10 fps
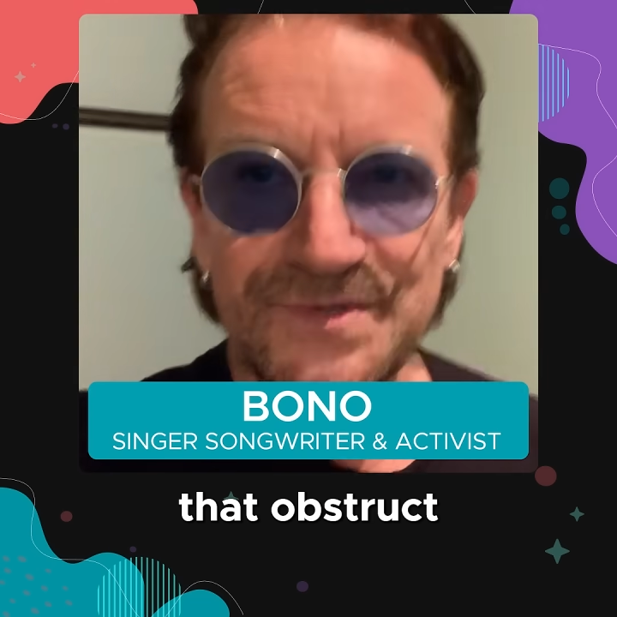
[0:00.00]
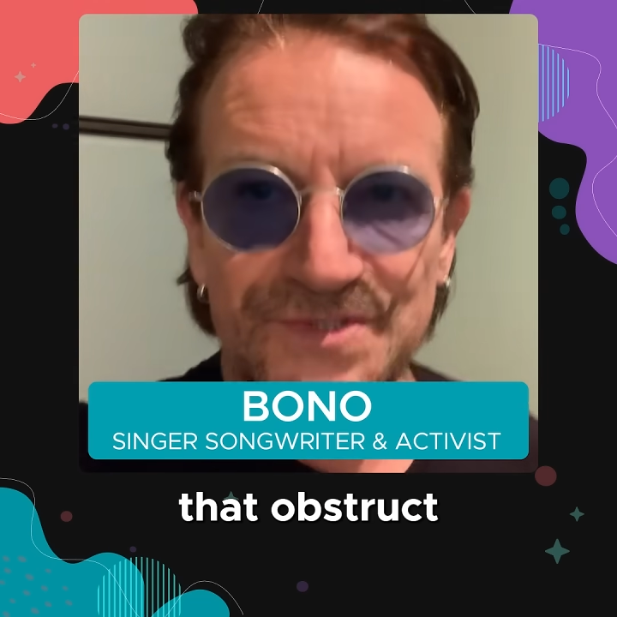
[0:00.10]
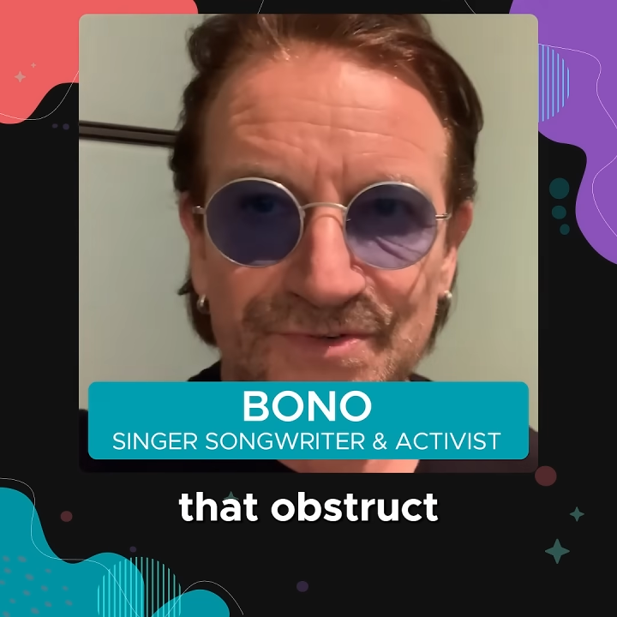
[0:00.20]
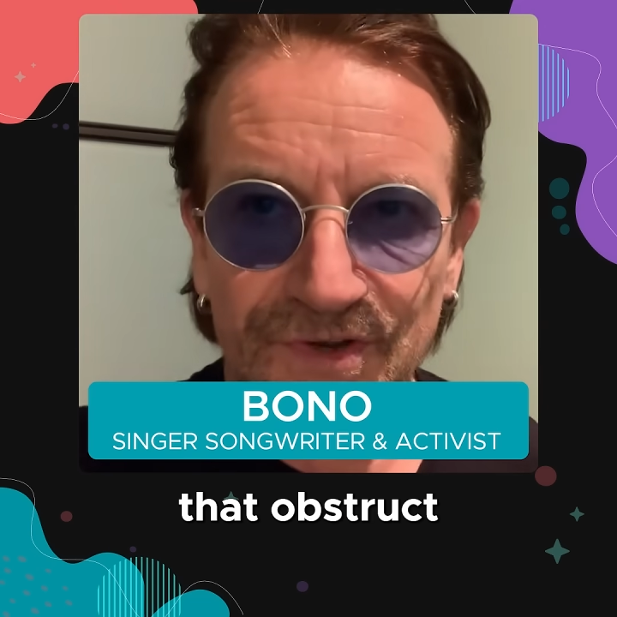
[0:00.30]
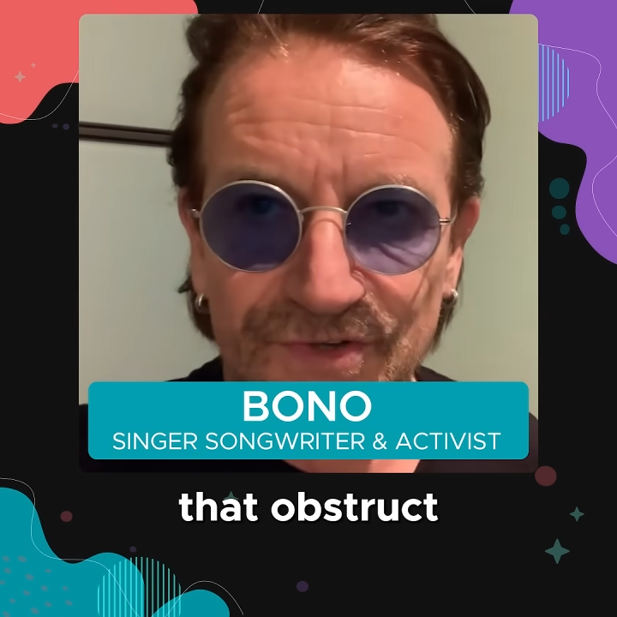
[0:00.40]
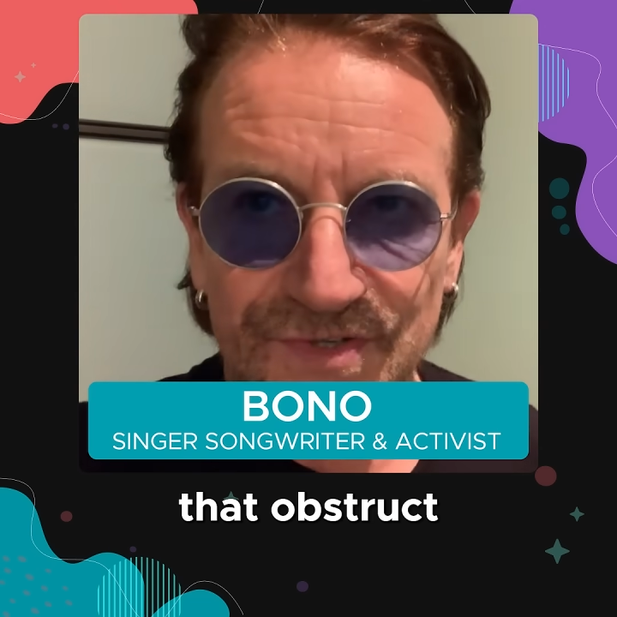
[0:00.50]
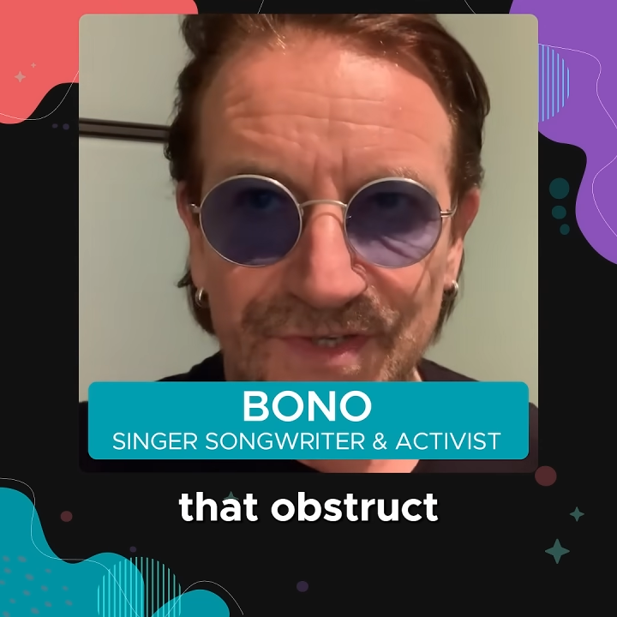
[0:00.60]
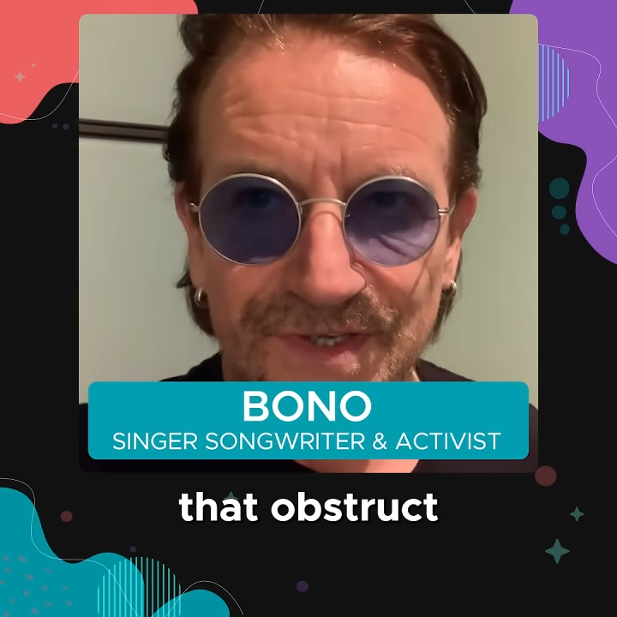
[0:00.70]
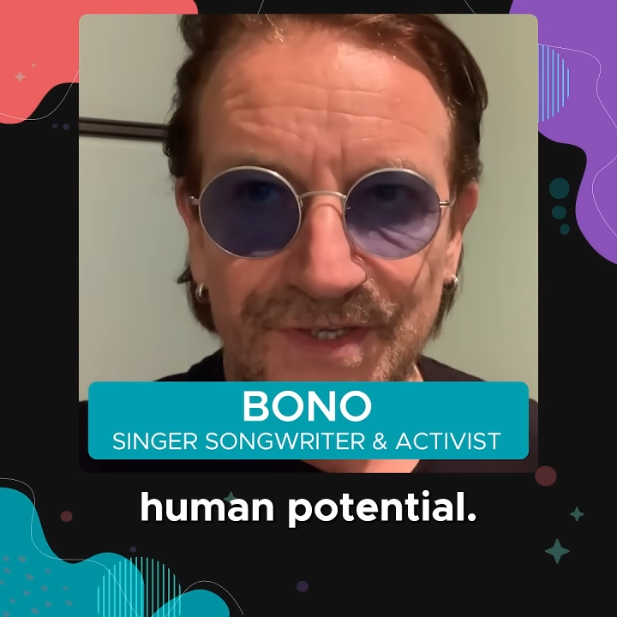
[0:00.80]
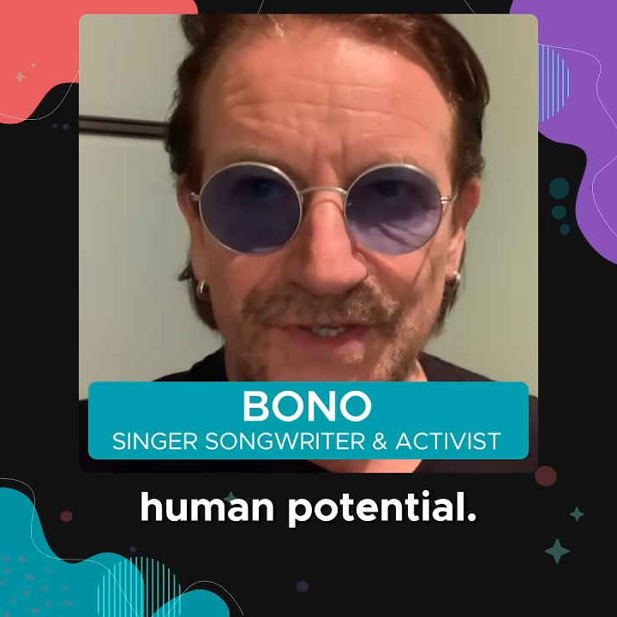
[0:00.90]

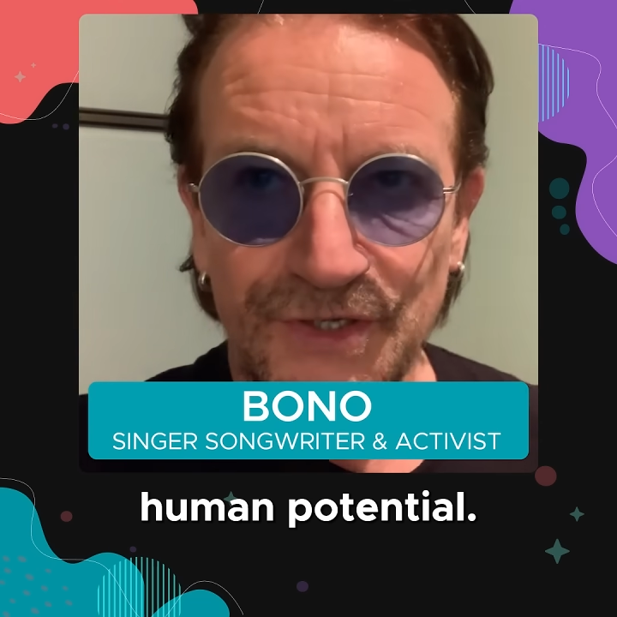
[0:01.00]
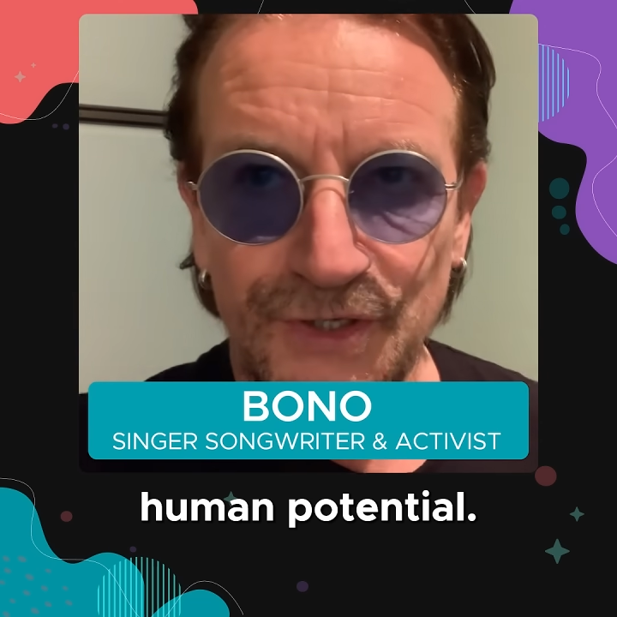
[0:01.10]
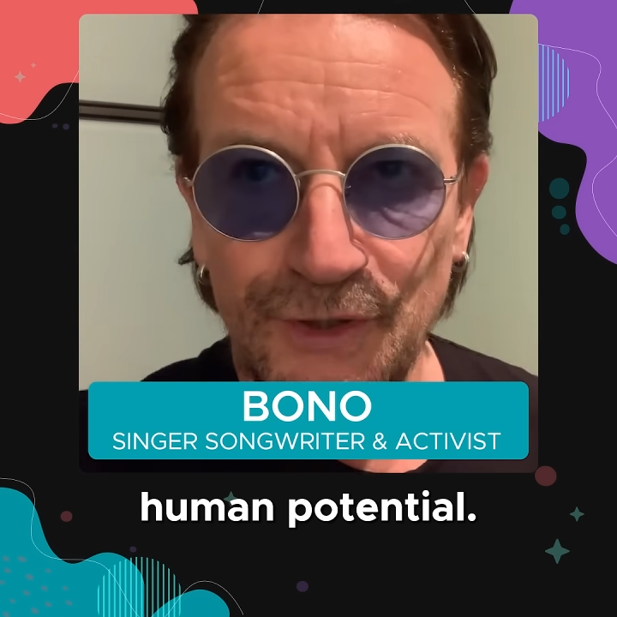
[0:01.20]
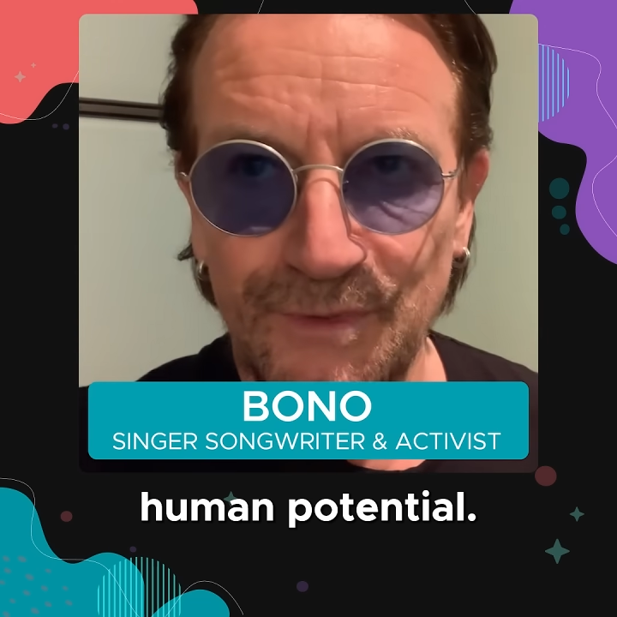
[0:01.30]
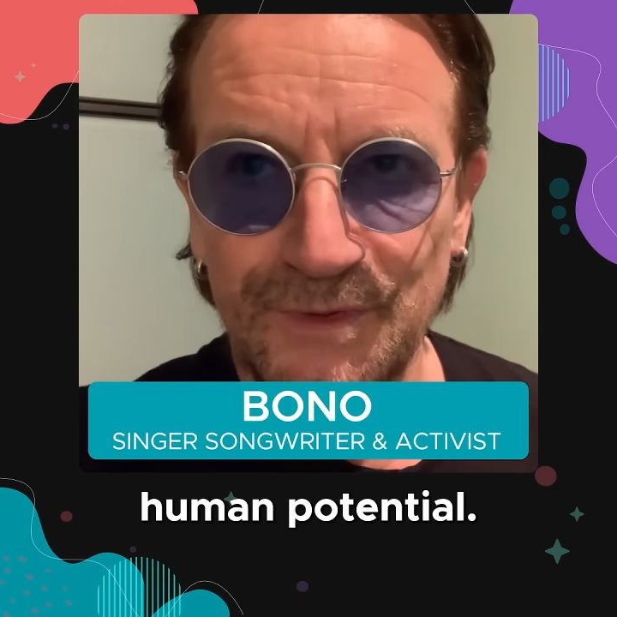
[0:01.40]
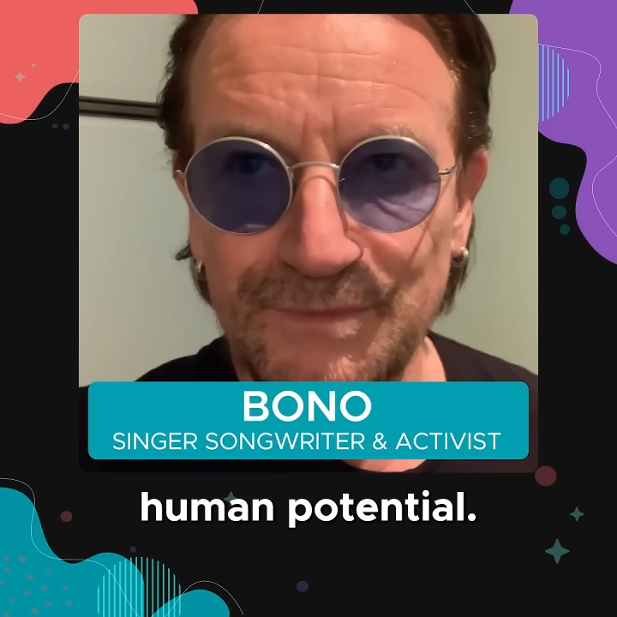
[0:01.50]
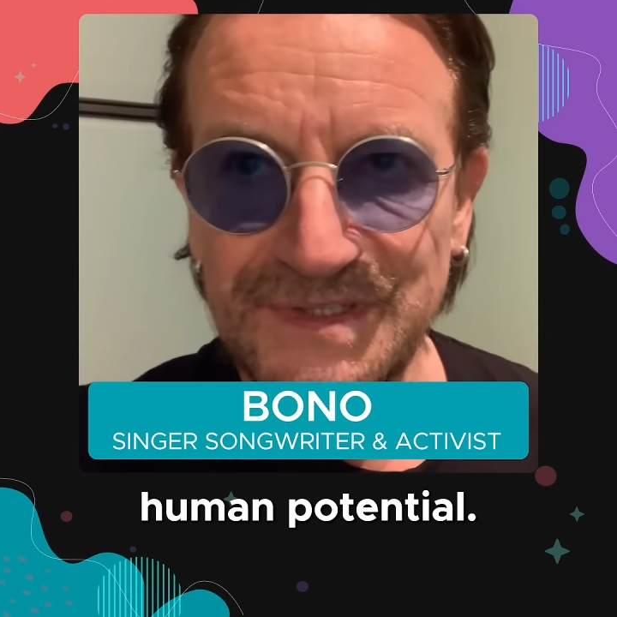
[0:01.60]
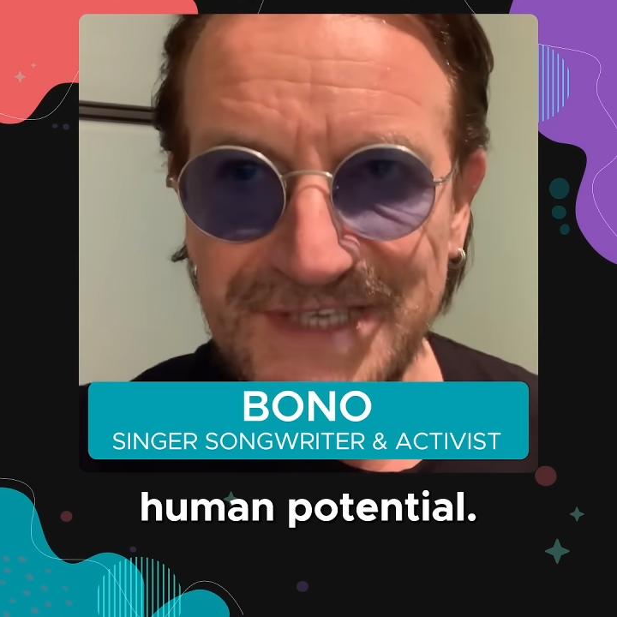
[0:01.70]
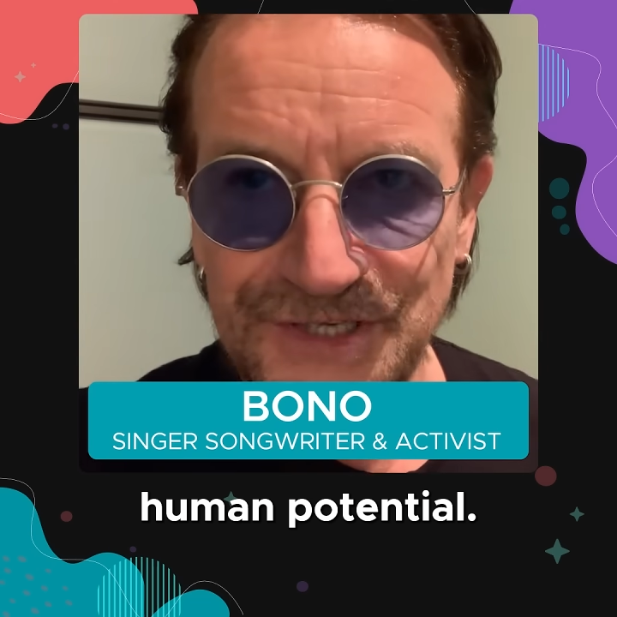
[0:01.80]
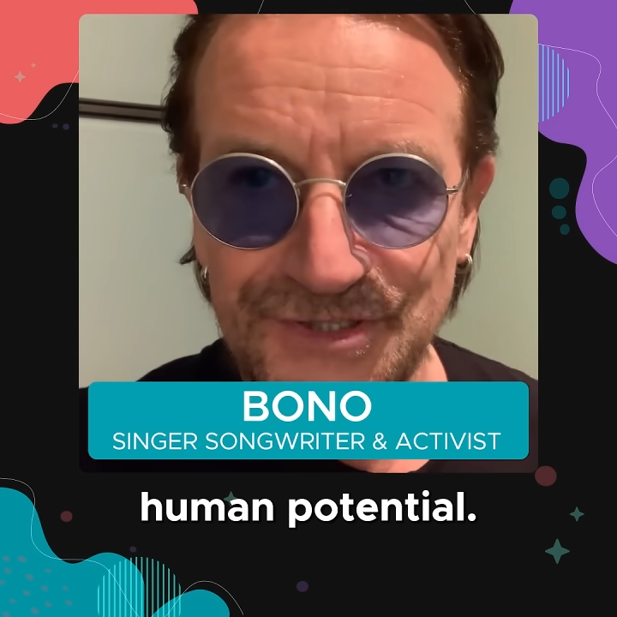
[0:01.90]
obstruct human
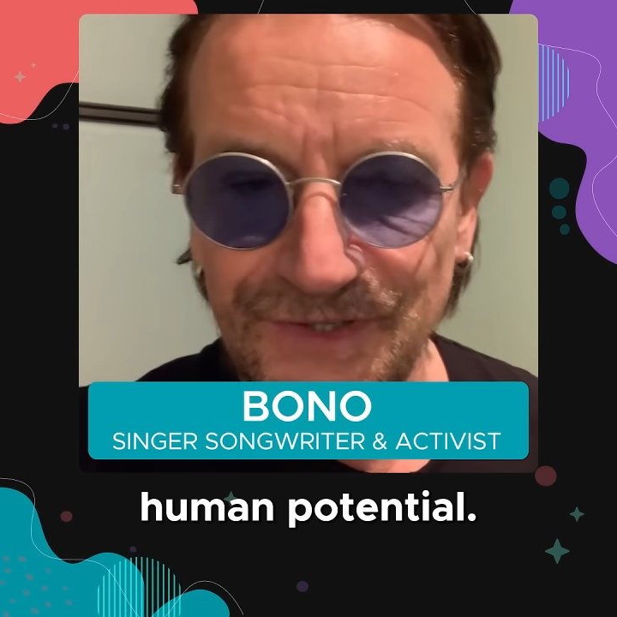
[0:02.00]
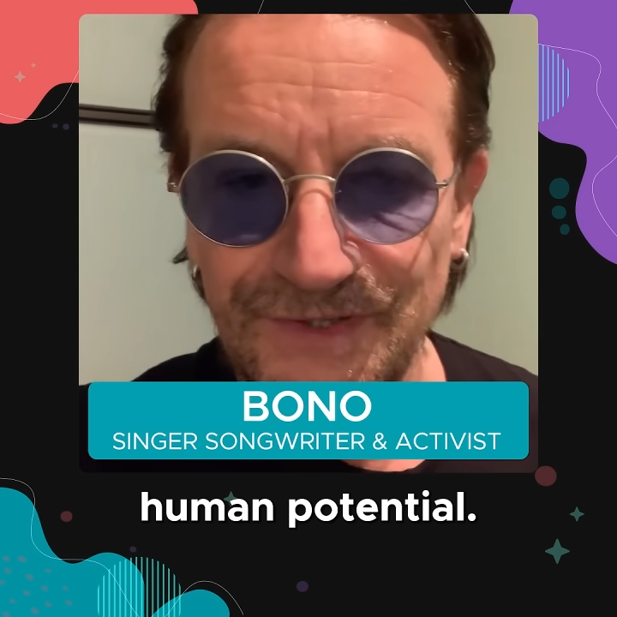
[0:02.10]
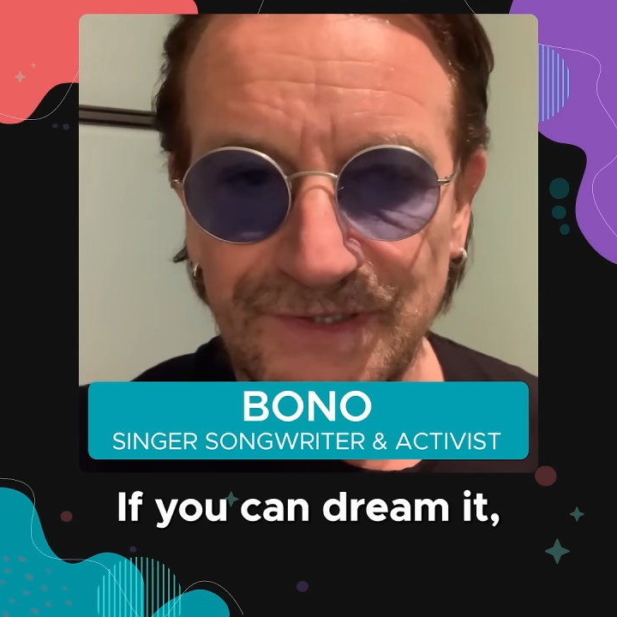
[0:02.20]
potential.